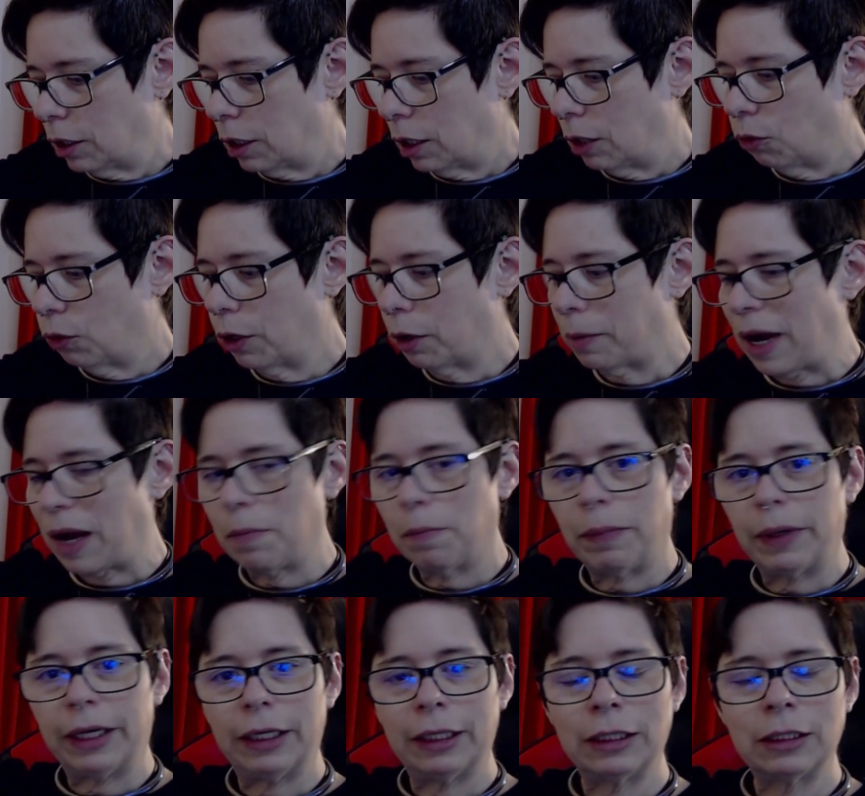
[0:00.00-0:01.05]
one of my
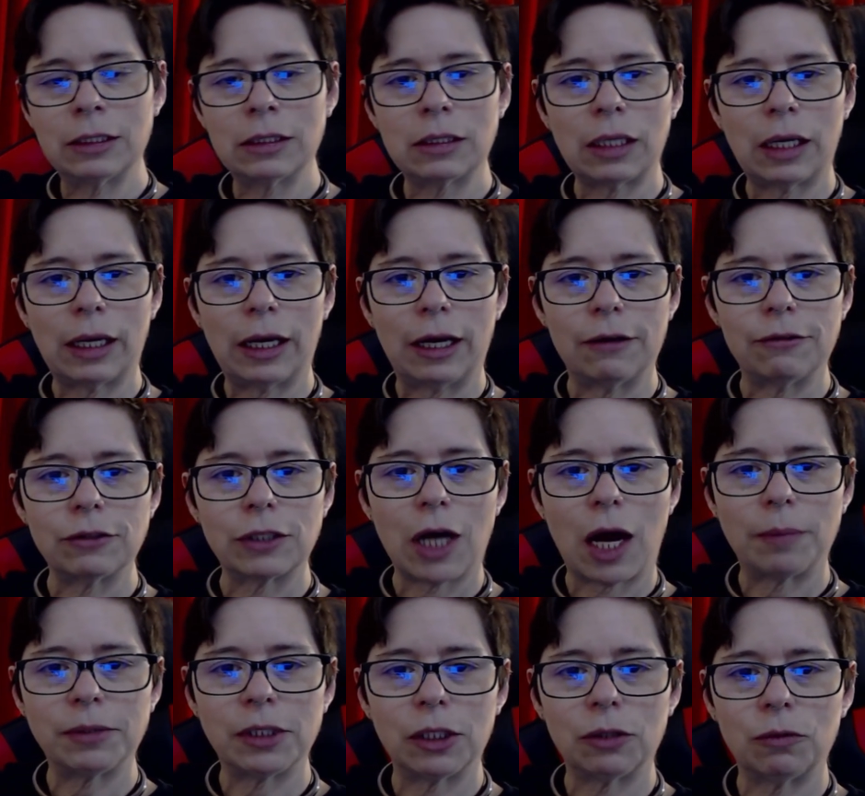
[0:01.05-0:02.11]
buns, and I've
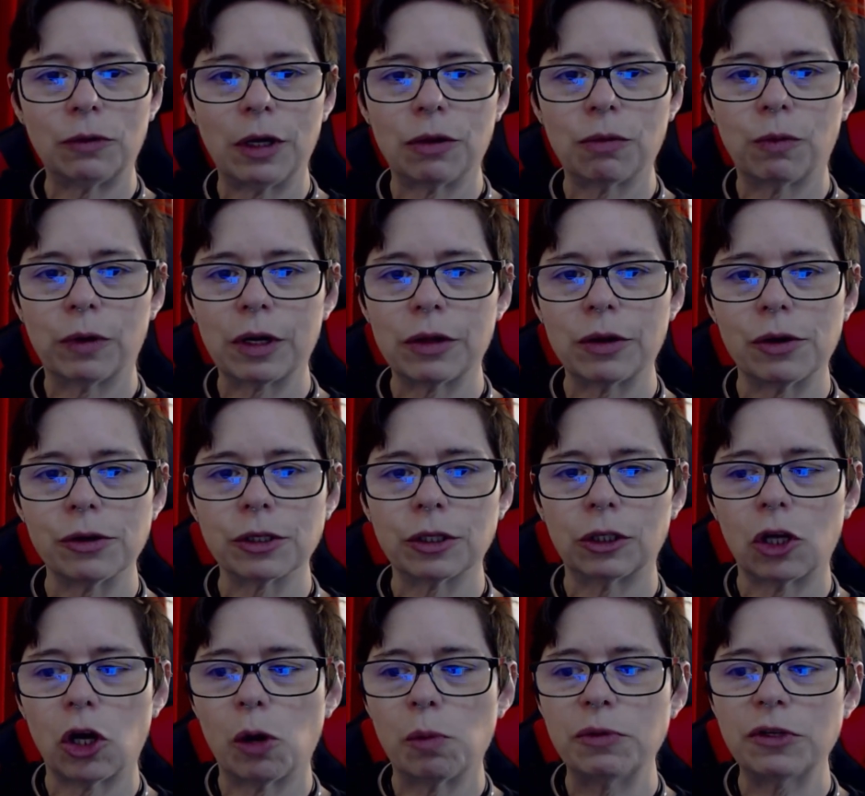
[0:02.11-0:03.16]
topped it with one of those
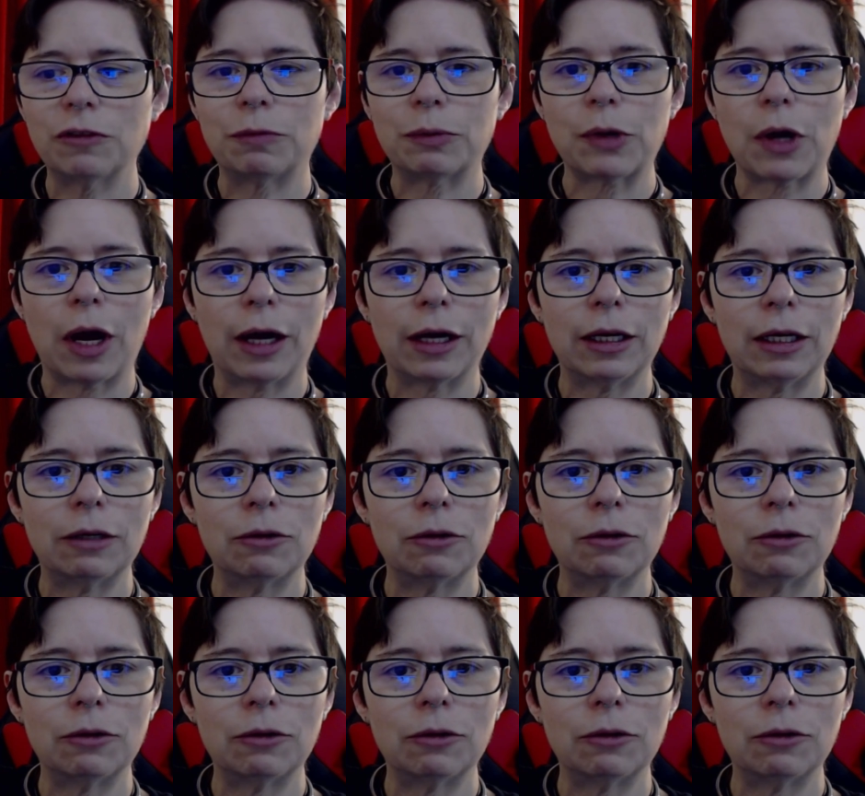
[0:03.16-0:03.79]
globes of Rada,